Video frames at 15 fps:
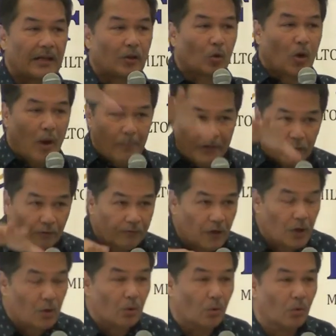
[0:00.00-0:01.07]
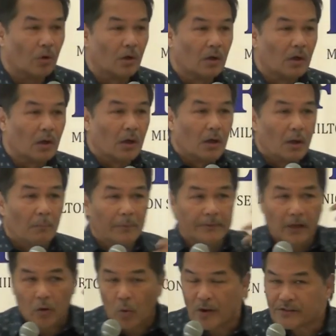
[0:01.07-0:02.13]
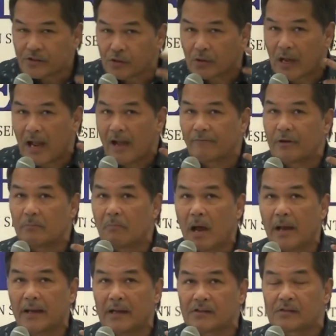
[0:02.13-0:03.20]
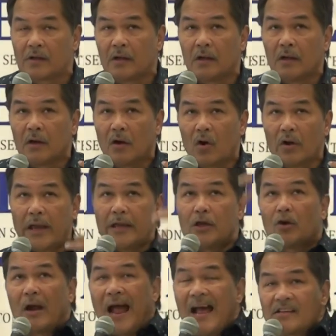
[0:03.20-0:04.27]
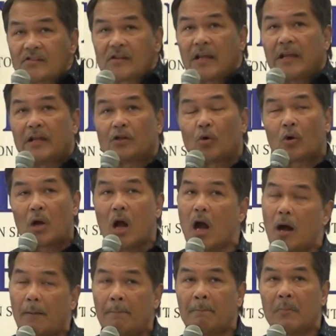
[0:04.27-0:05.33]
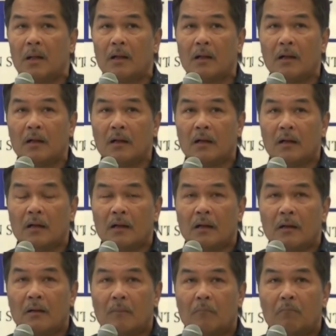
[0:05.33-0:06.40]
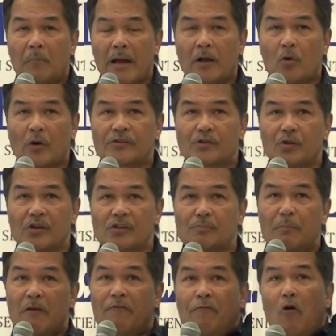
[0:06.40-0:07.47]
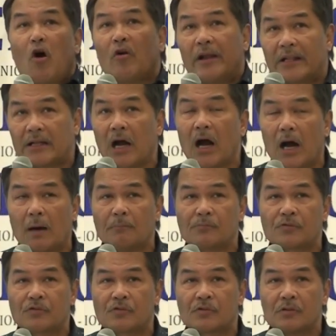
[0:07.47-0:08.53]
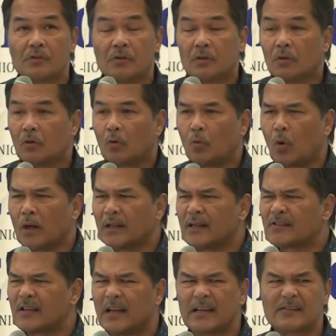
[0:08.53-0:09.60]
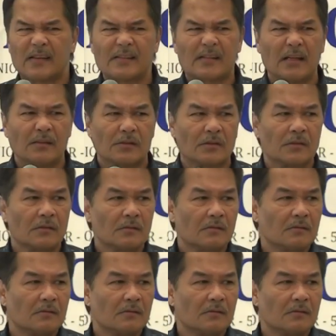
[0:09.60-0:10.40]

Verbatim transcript: it to come into view. But the question I have in mind is okay, you're asking it to come. My question is before it comes, what is in existence?